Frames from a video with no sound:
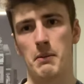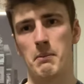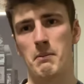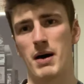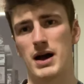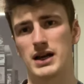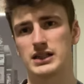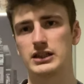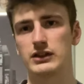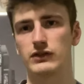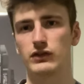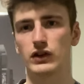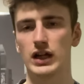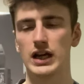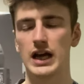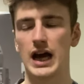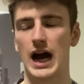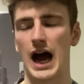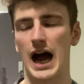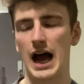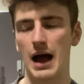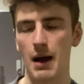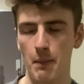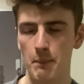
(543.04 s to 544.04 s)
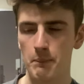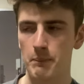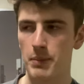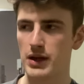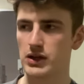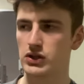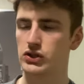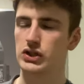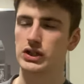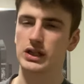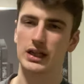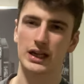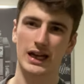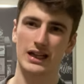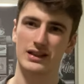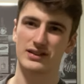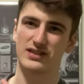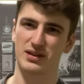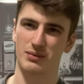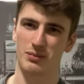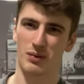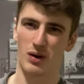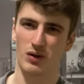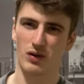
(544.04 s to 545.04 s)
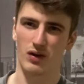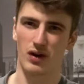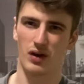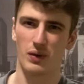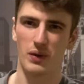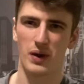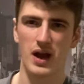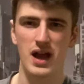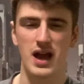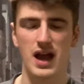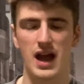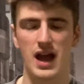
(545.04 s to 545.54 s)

massively. I am benching again tomorrow.